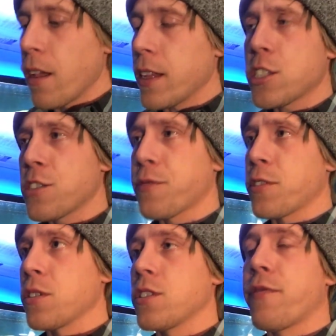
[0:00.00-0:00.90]
let's just
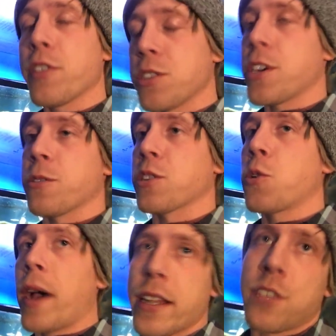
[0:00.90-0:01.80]
first start with the
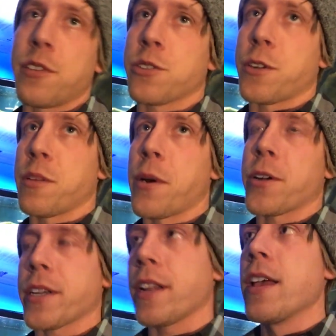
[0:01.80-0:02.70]
quietest filter on the
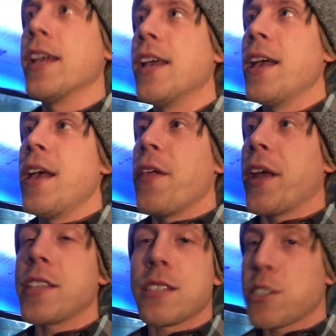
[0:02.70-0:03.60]
market.
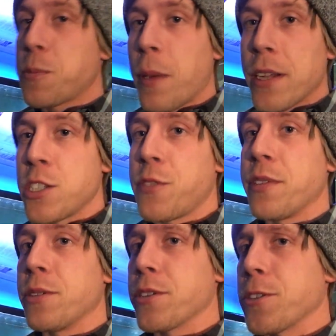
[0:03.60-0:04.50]
That is the sponge
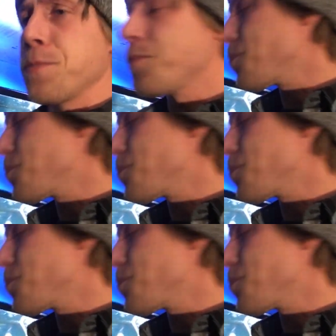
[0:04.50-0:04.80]
filter.